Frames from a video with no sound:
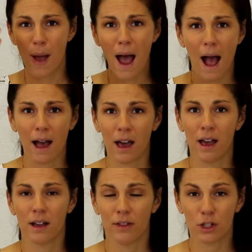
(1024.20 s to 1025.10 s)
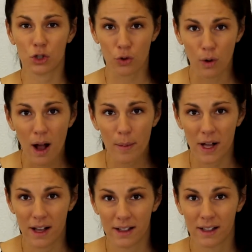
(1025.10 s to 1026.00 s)
back the
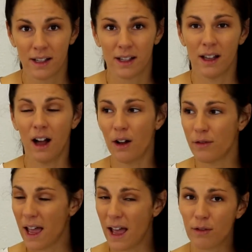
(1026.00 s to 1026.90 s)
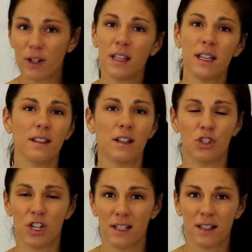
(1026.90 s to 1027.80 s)
trauma of everything that
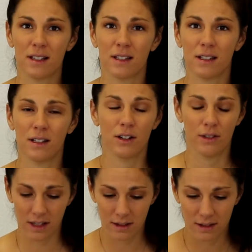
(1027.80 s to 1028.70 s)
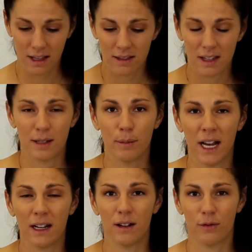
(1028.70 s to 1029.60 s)
Jesus or that, that this
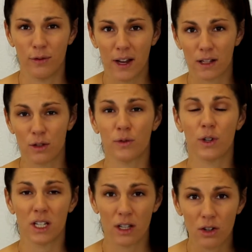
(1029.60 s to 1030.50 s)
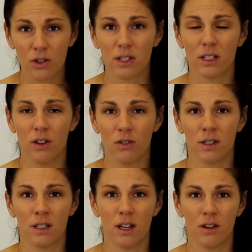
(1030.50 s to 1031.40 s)
man had faced for years and years
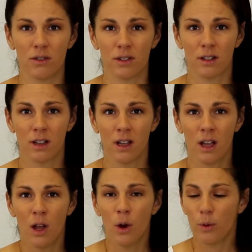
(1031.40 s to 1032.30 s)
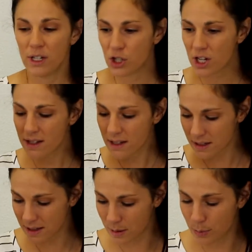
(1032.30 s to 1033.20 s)
and years. When
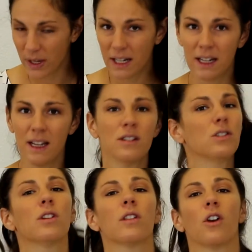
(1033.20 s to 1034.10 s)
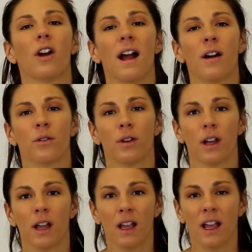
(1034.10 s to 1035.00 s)
Jesus spit into the ground,
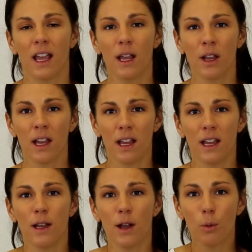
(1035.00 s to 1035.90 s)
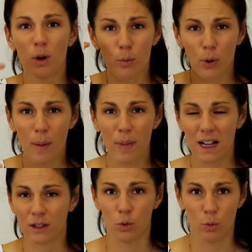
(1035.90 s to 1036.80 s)
he, he it would have brought
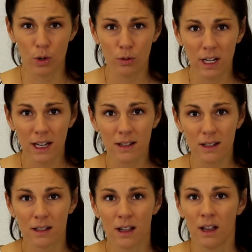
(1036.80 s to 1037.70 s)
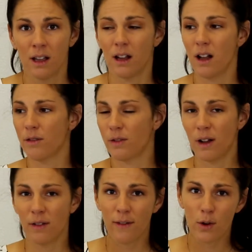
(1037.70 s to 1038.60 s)
back the woundings of,
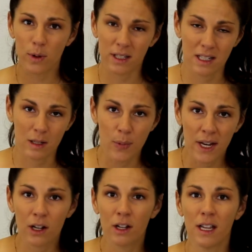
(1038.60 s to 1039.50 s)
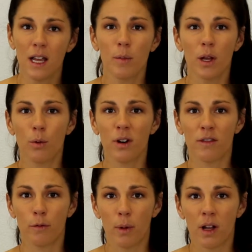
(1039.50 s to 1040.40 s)
of everyone spitting on him. It would
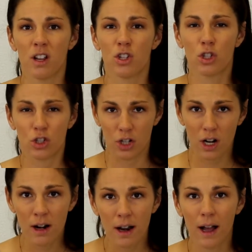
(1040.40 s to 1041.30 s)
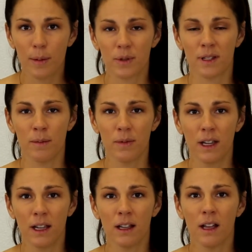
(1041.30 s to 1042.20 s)
have stirred up
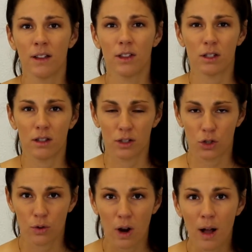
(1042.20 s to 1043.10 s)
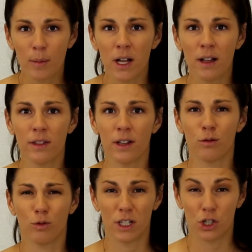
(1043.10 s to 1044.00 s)
something, the, the trauma,
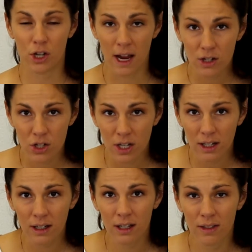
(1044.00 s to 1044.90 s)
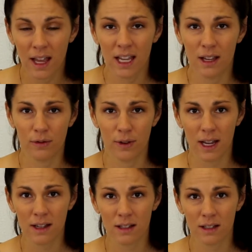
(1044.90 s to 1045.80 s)
the rejection that he
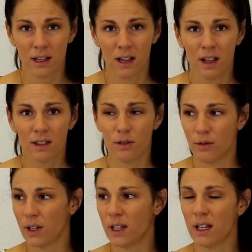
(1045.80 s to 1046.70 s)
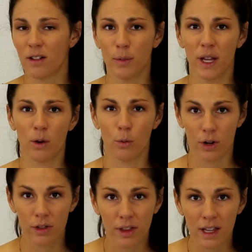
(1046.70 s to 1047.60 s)
faced, the feeling of being
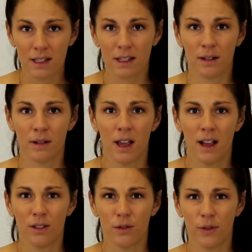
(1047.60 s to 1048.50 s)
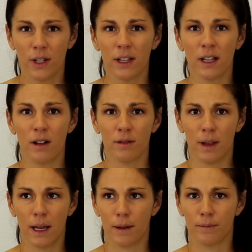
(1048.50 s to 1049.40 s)
worthless and, and the feeling of
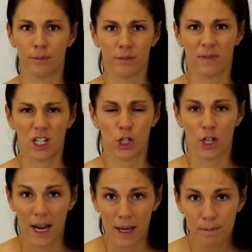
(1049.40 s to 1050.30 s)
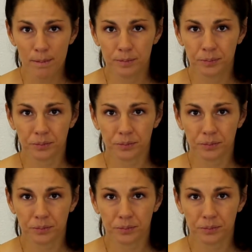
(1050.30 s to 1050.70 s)
like shame